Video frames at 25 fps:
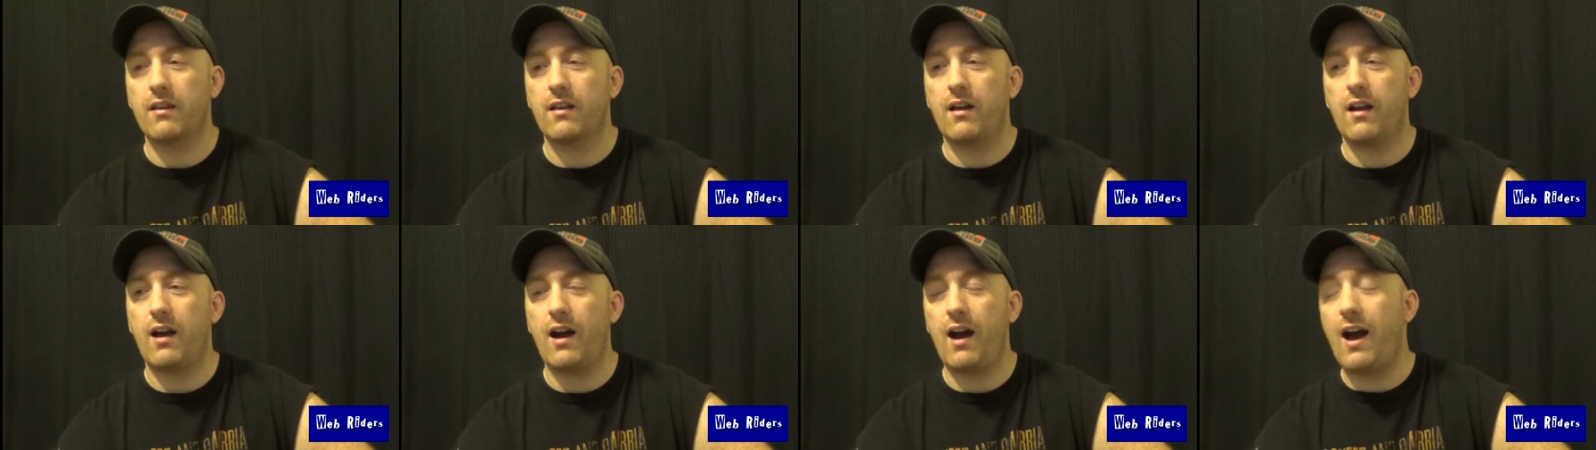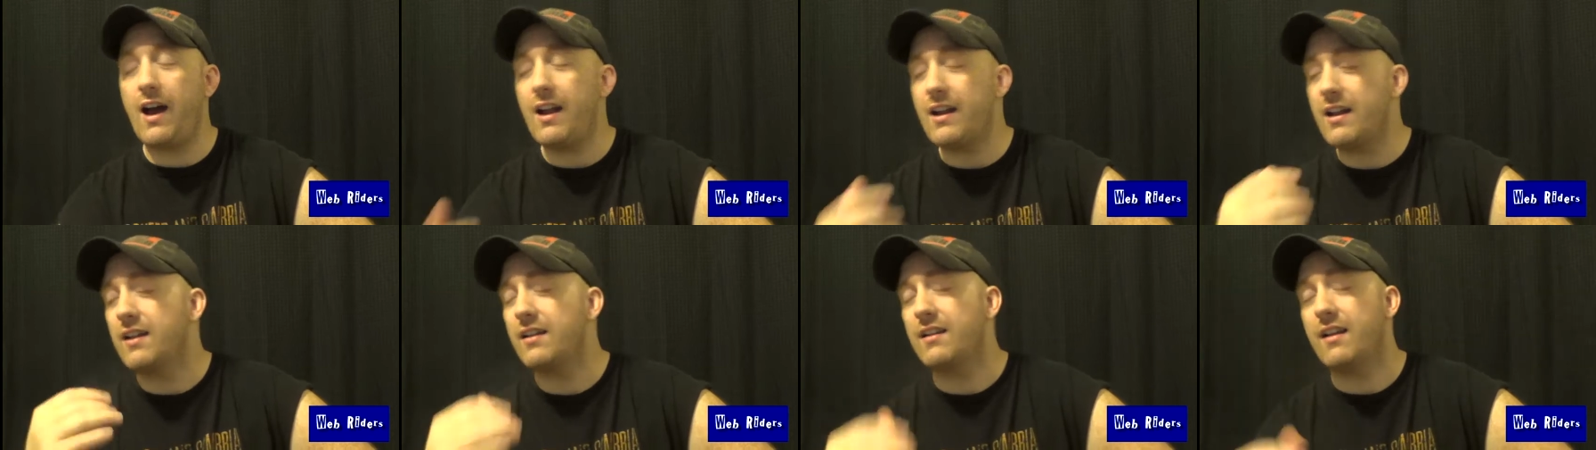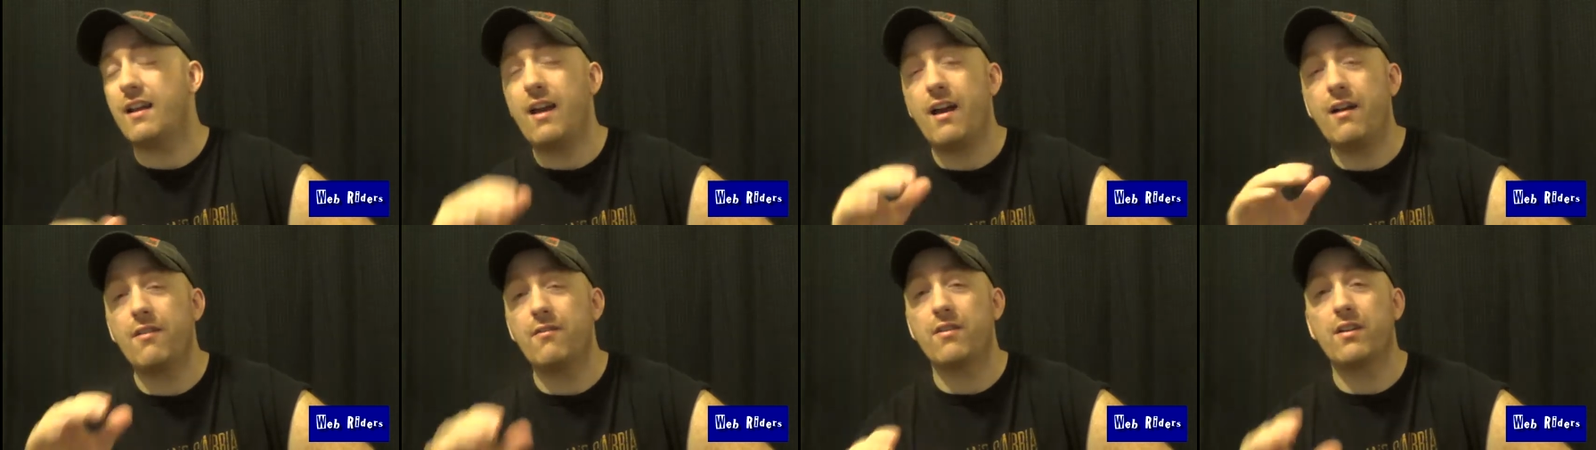I didn't
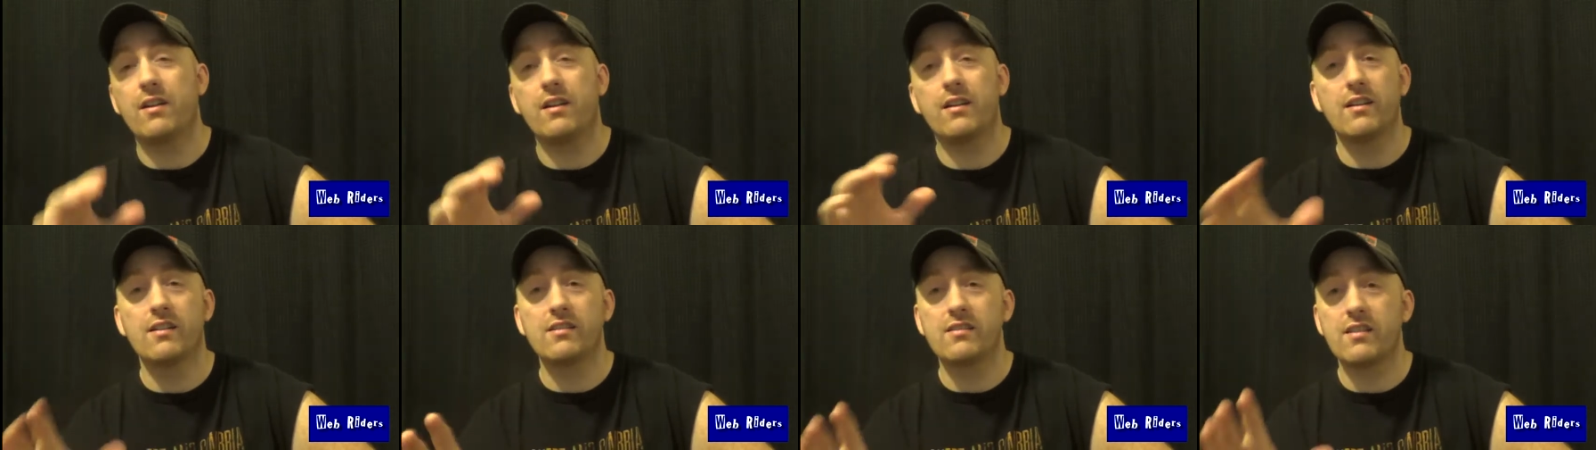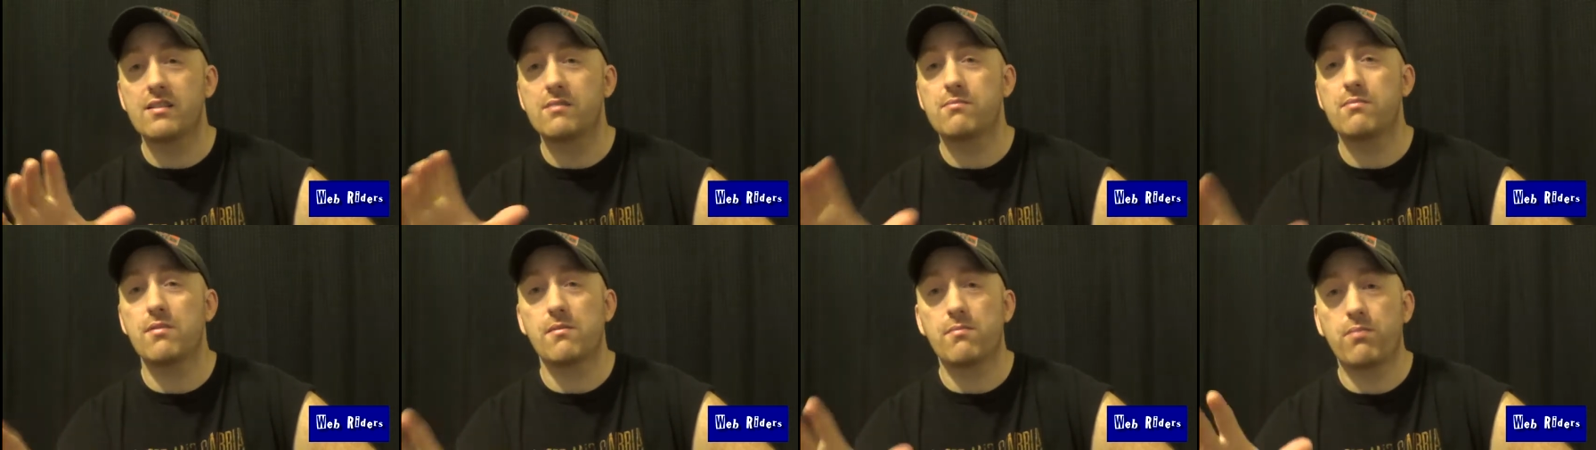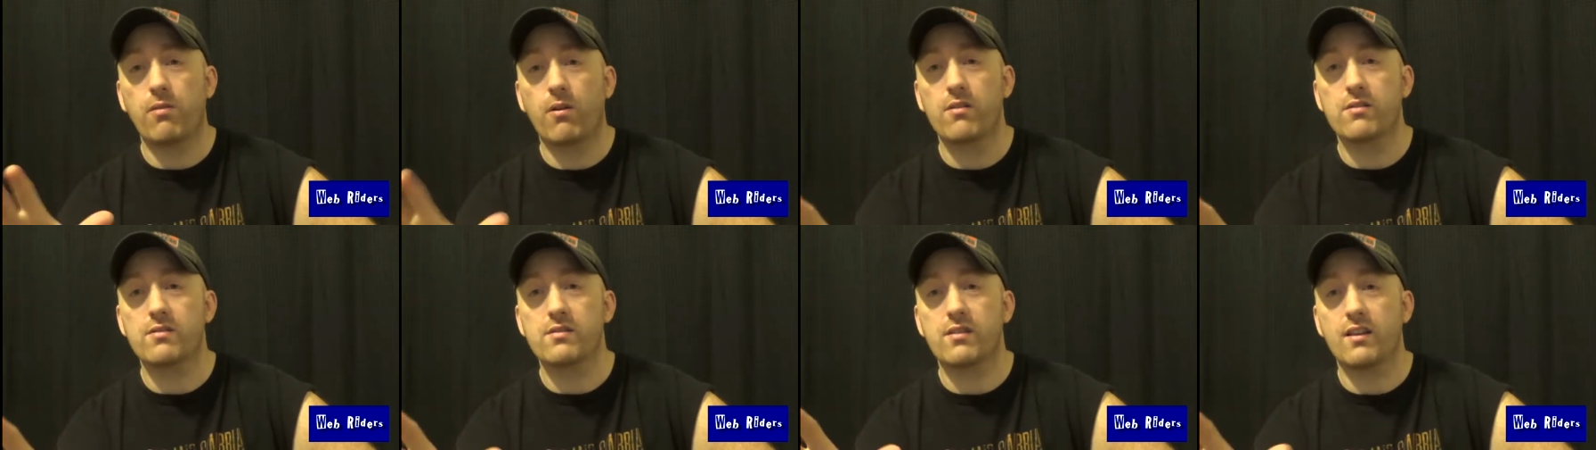have any, this is me
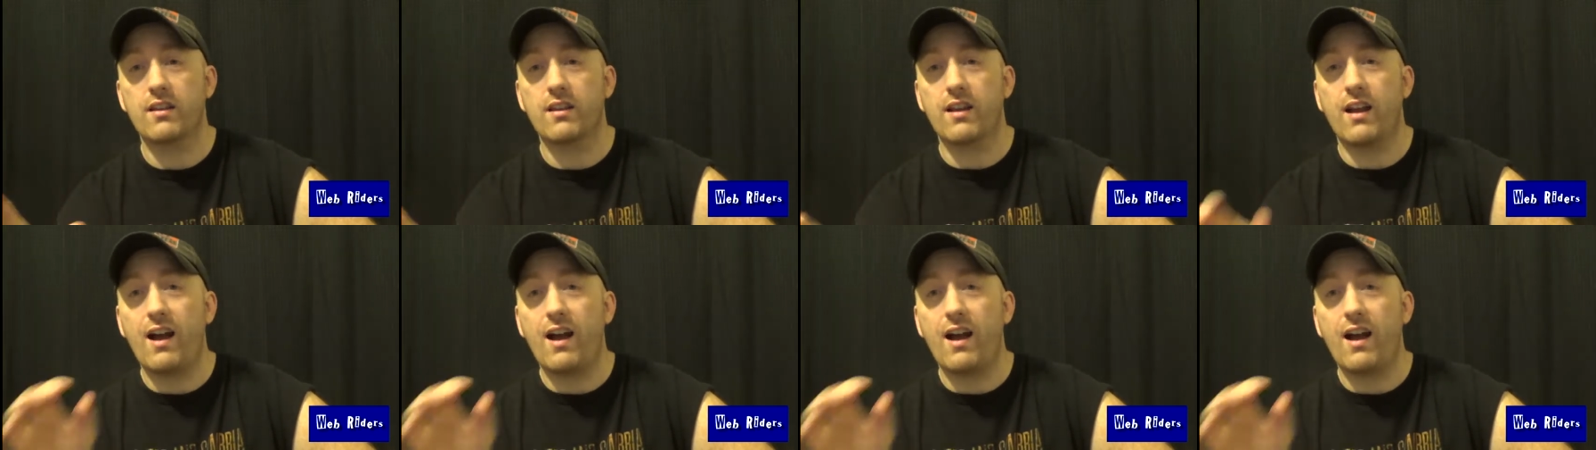personally,